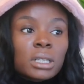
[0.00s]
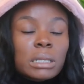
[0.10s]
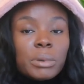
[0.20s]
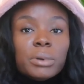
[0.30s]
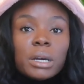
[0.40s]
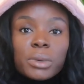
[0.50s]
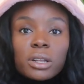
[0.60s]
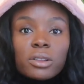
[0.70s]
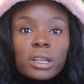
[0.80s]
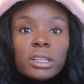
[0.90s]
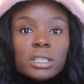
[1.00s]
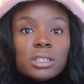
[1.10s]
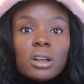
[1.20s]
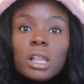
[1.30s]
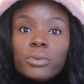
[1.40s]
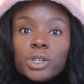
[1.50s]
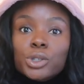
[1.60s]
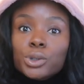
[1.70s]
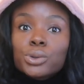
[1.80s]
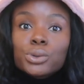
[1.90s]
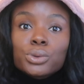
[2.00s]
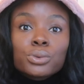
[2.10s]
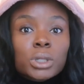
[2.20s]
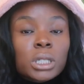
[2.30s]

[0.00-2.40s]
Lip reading: some people come in and they're like, this is all I'm gonna do.